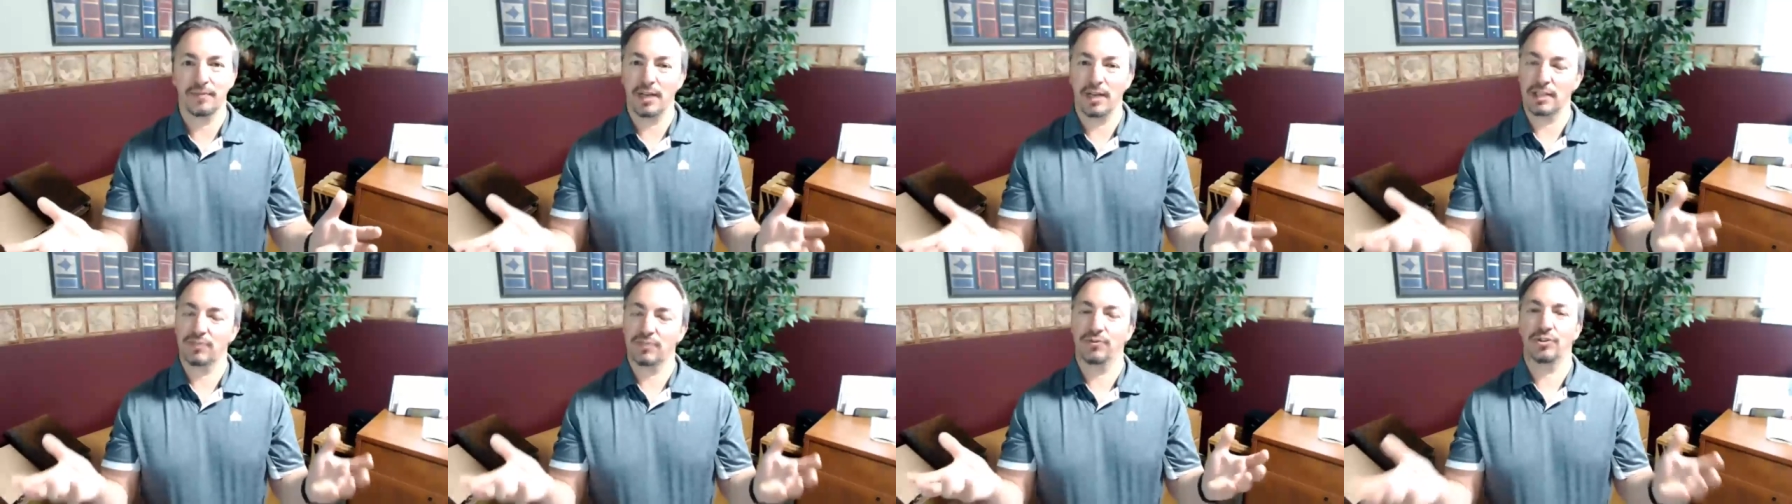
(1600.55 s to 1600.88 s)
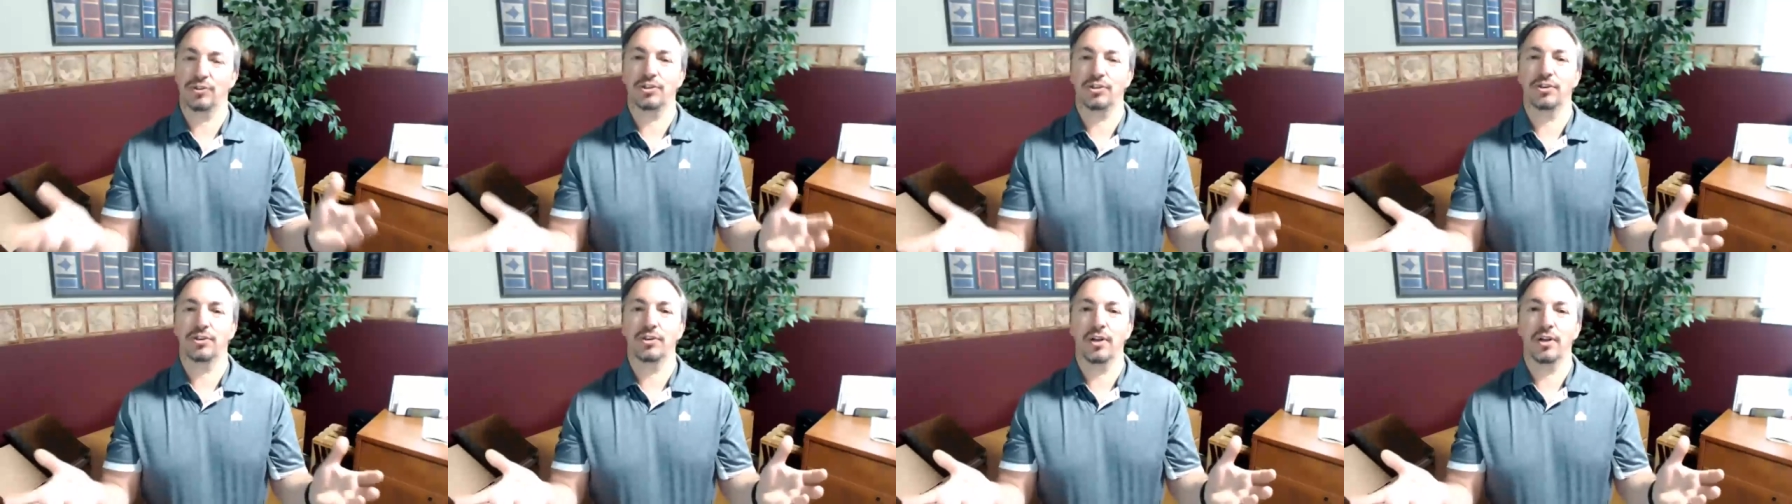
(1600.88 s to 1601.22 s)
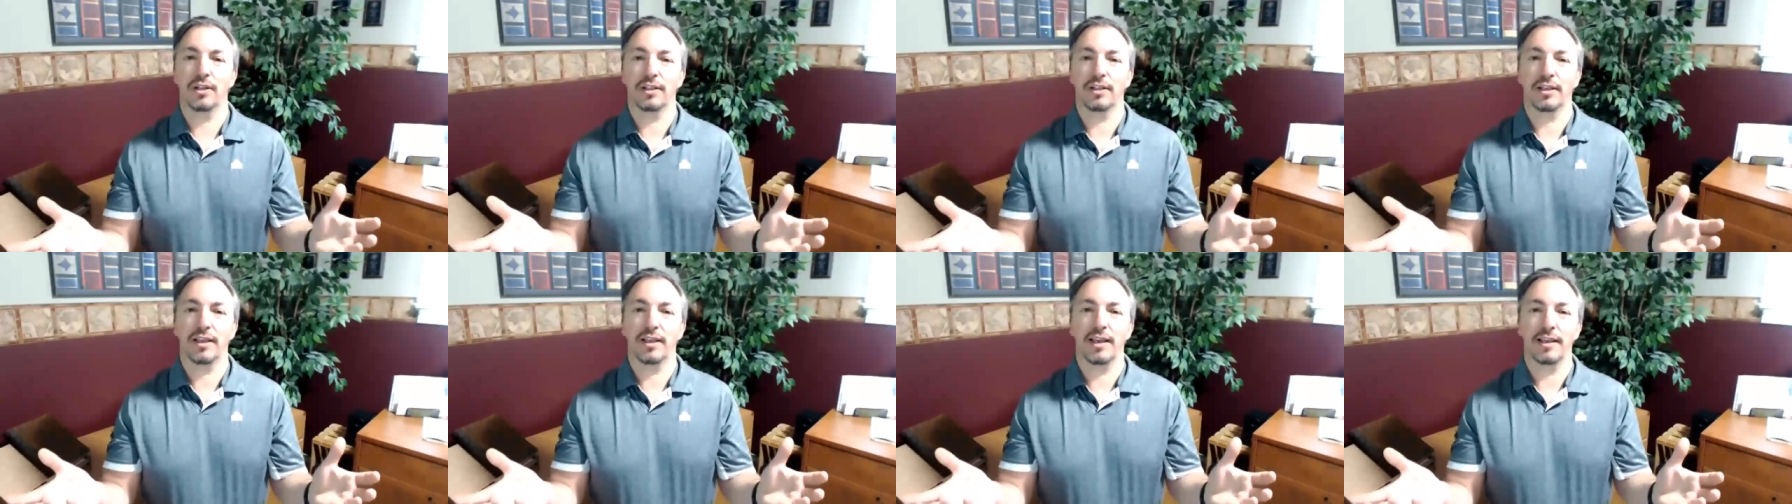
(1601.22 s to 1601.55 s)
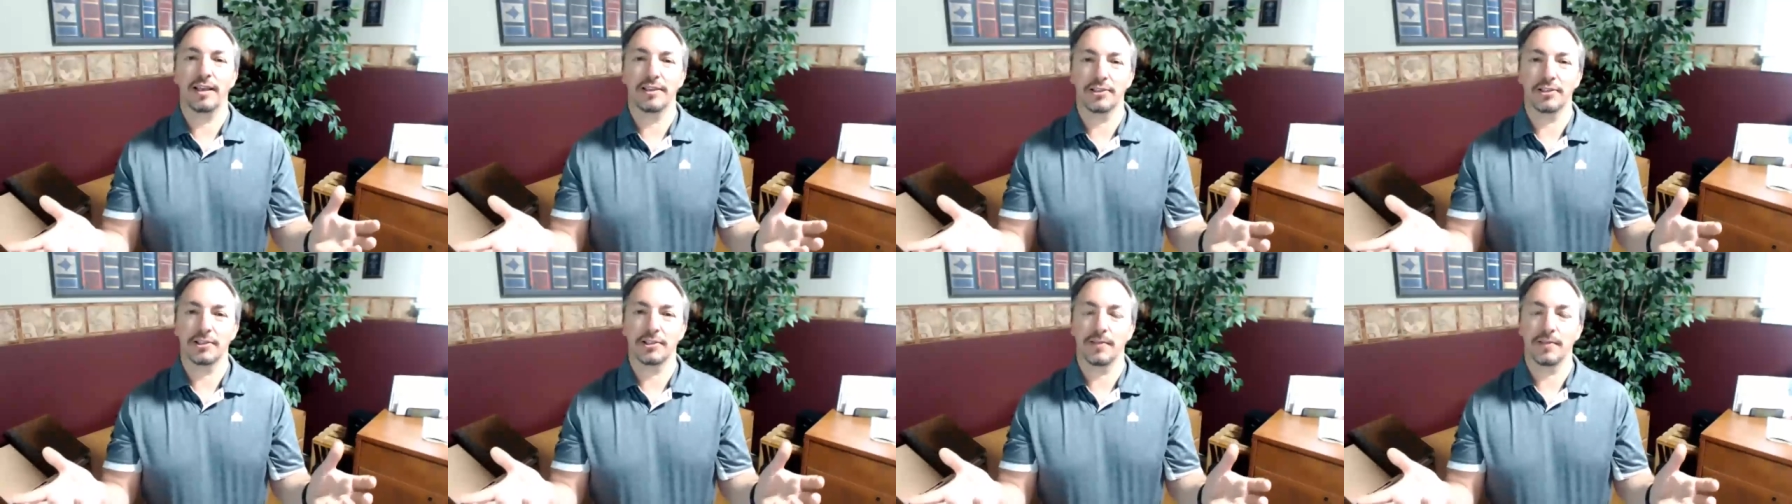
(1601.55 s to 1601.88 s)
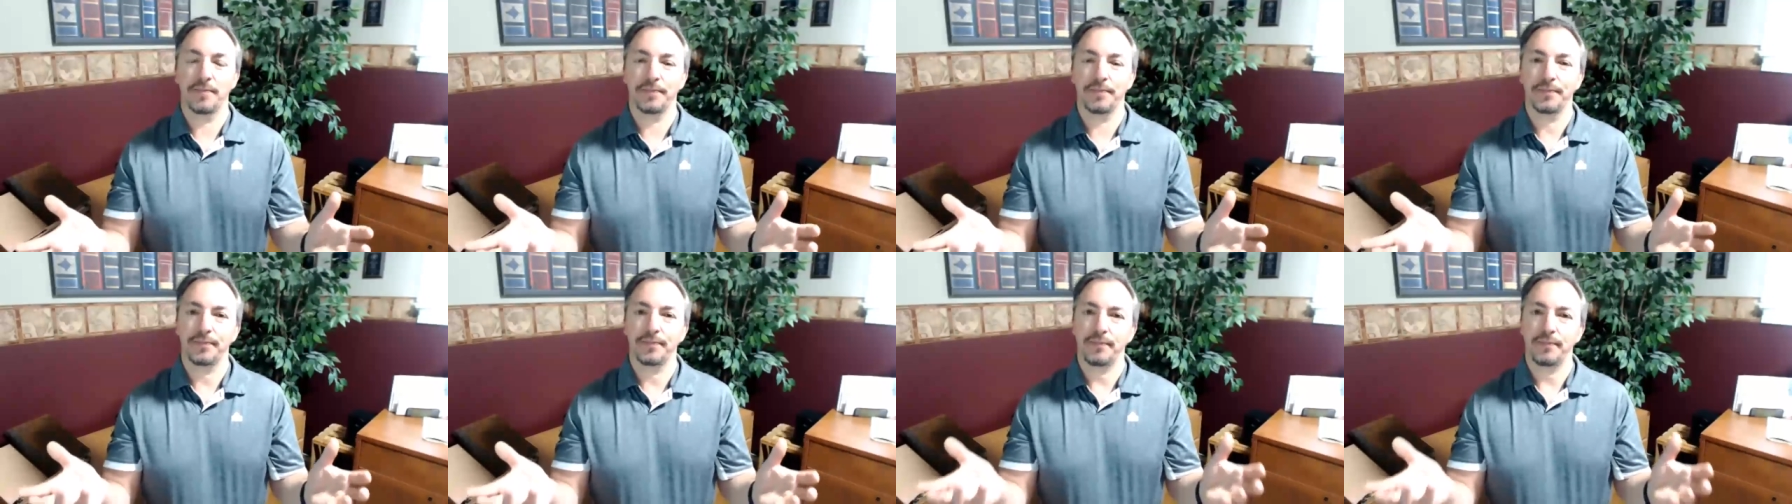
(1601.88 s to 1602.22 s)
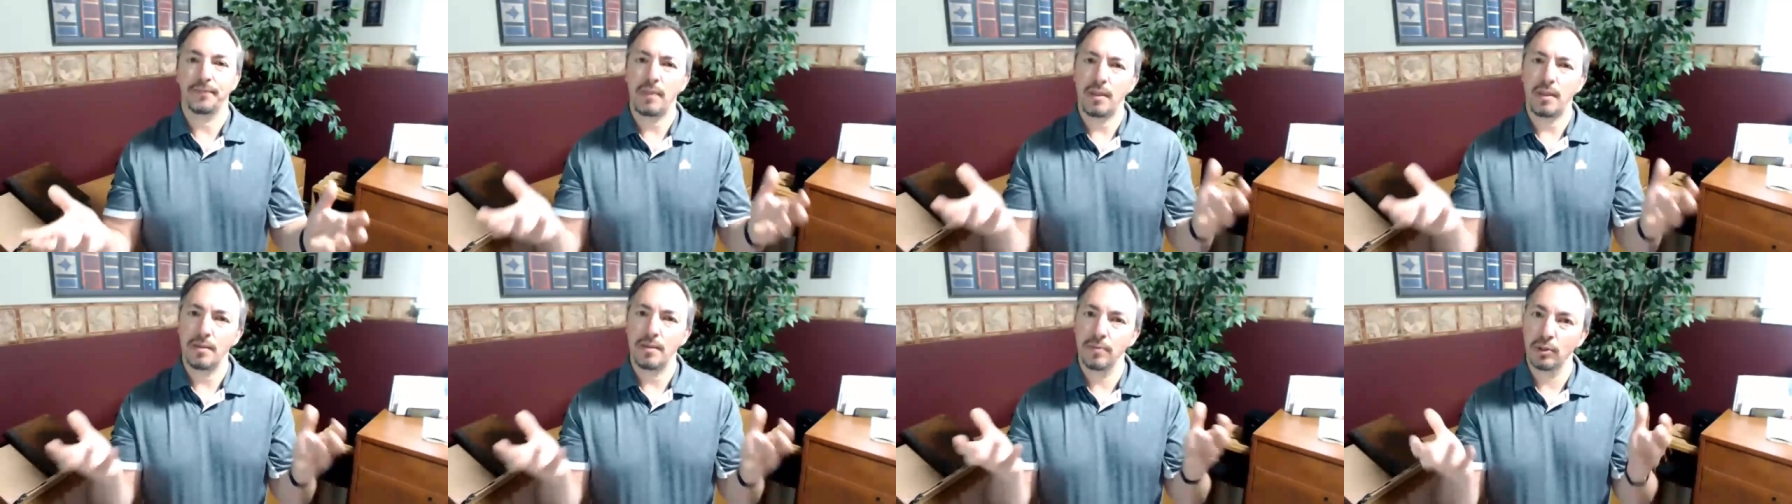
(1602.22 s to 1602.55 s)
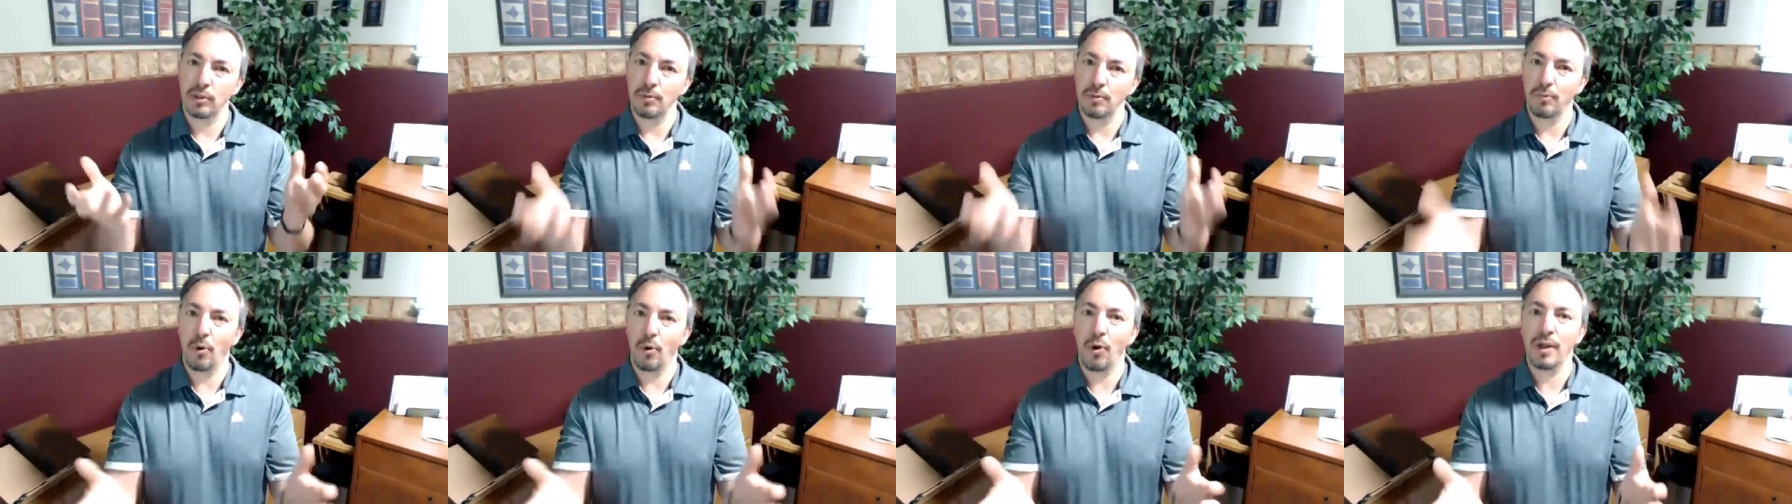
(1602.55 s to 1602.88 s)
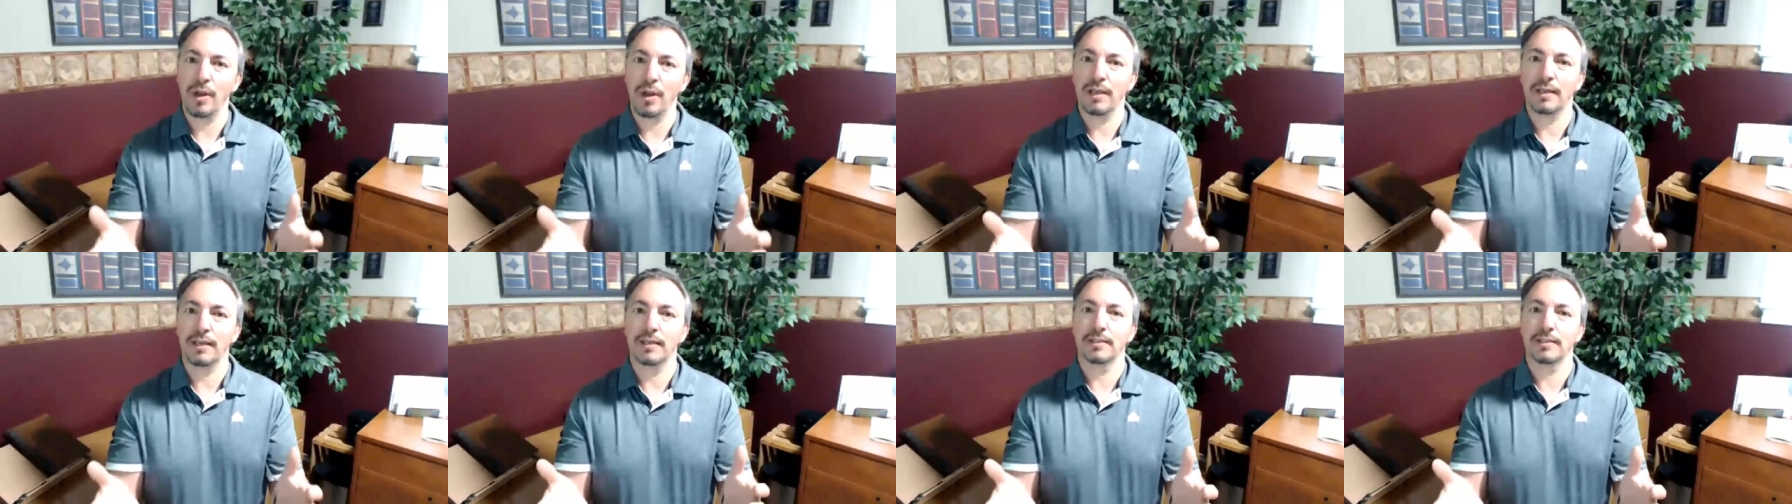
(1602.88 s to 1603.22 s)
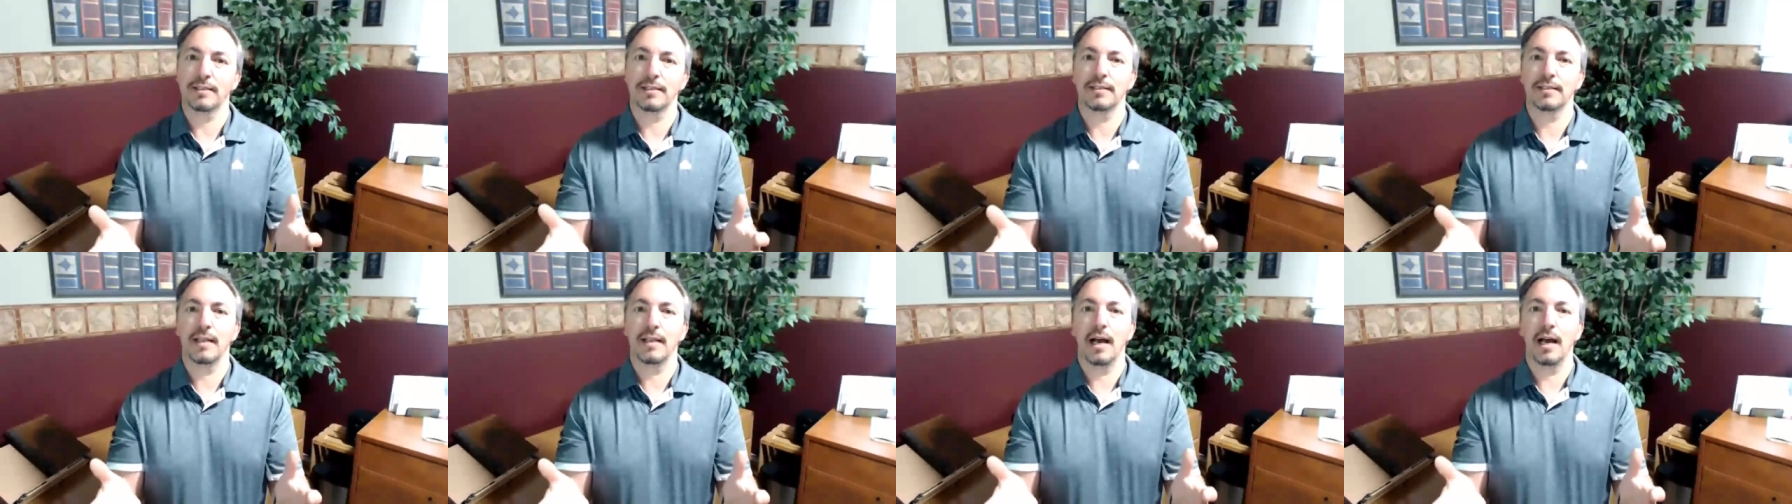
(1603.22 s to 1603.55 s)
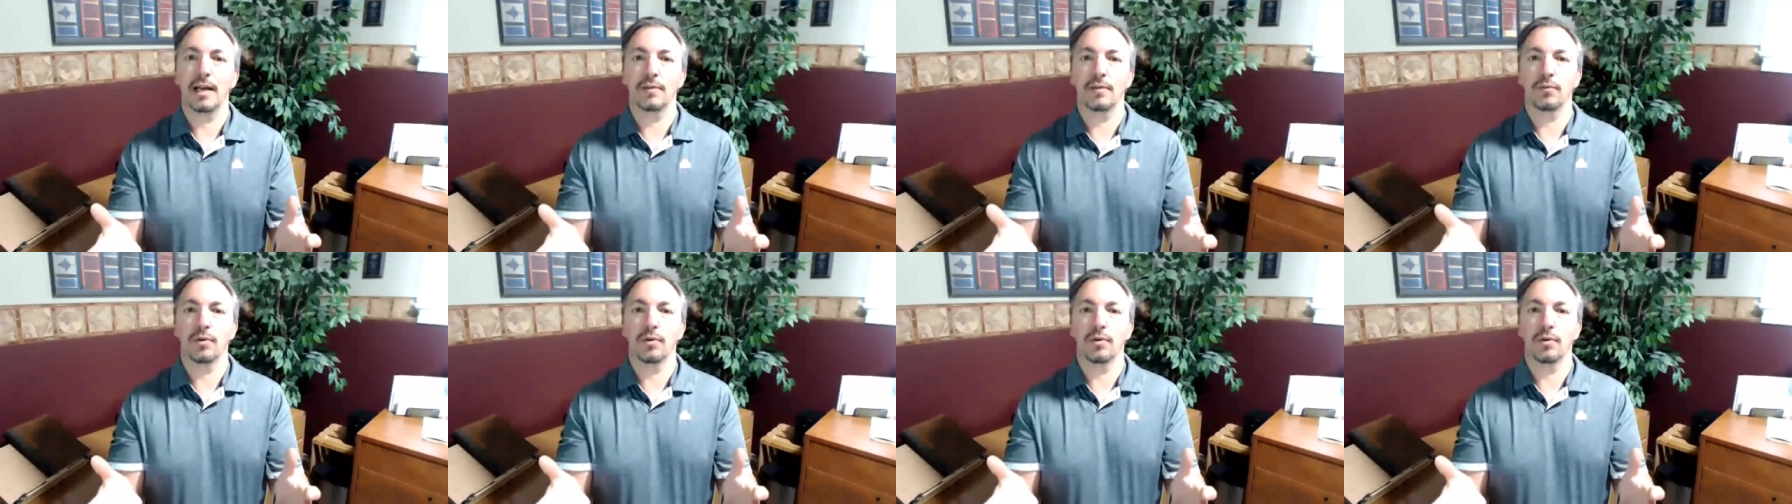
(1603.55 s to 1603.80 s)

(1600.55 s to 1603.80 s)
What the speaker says: That's for sure not the case. But the point is that